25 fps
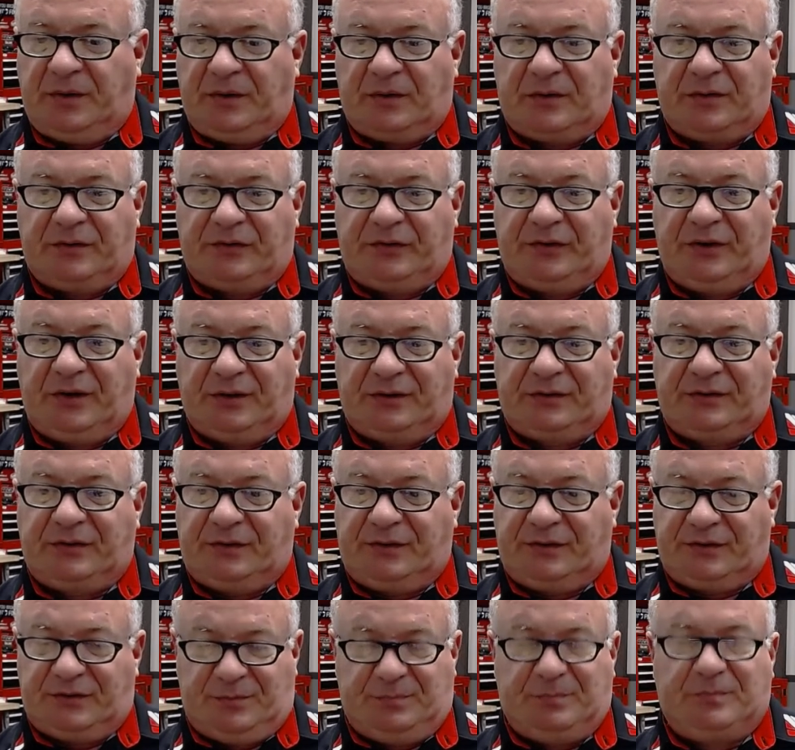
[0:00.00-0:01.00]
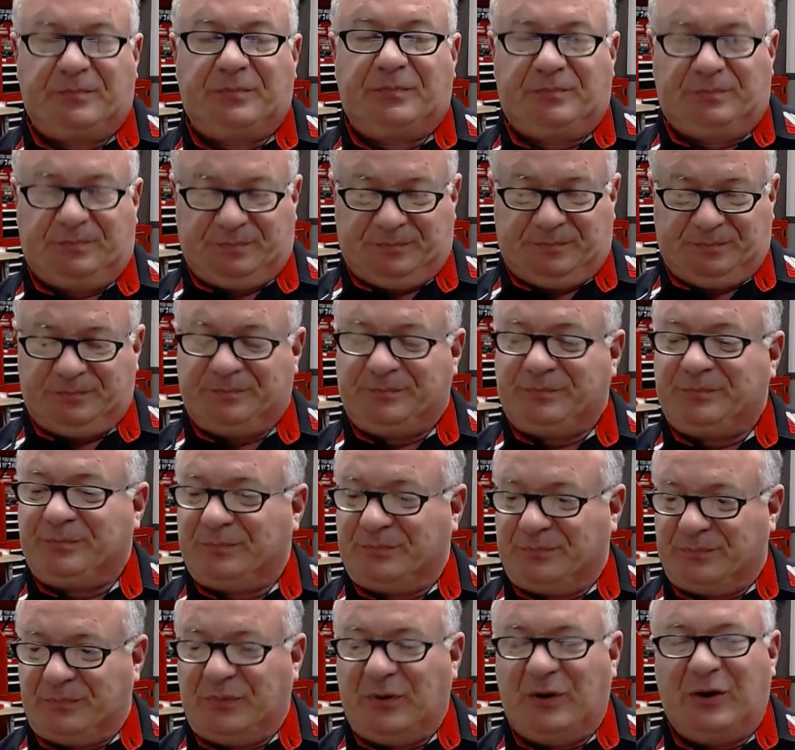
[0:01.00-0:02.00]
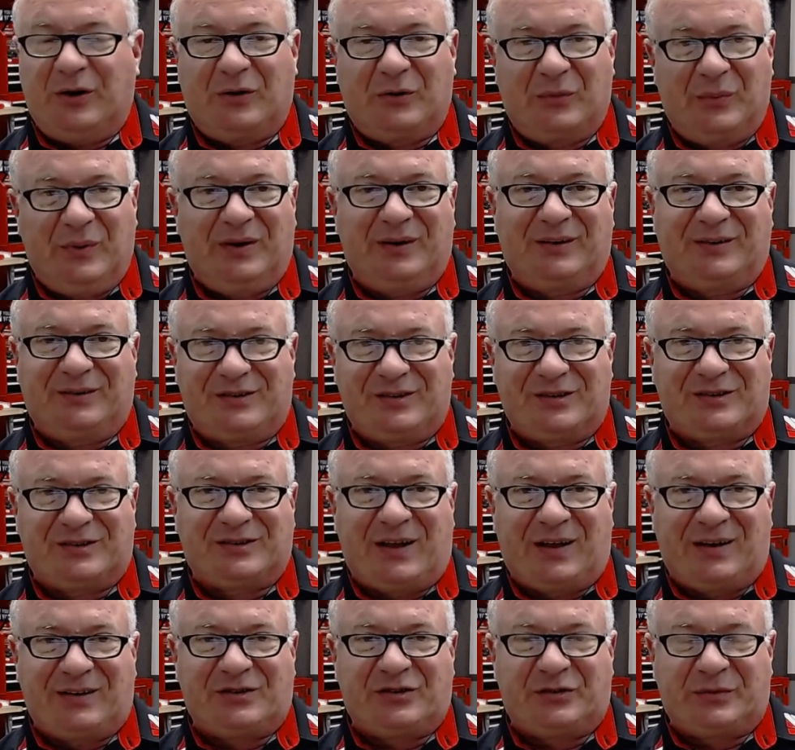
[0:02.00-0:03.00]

mean, the R6 is pretty quick just out of,